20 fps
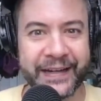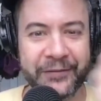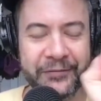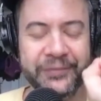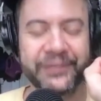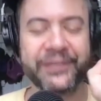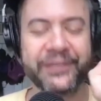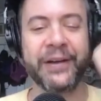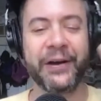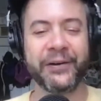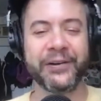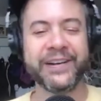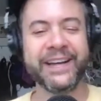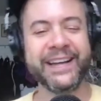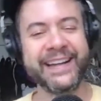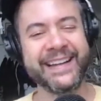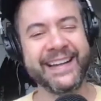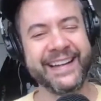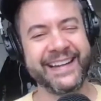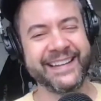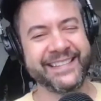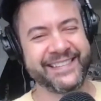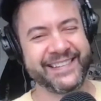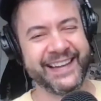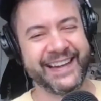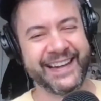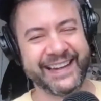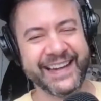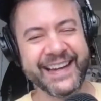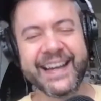So it's
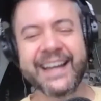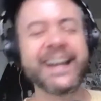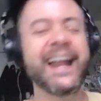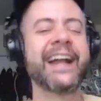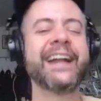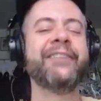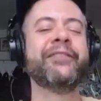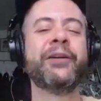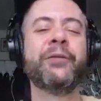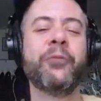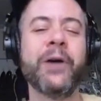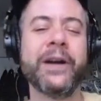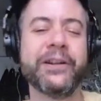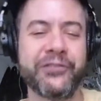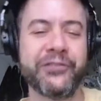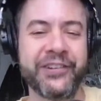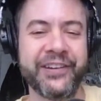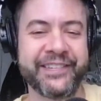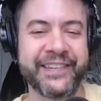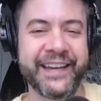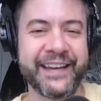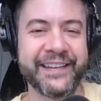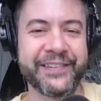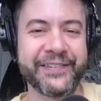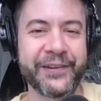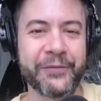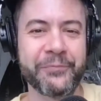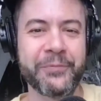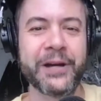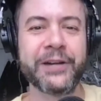like not even what she said
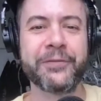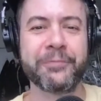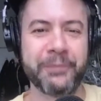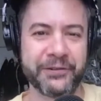so much,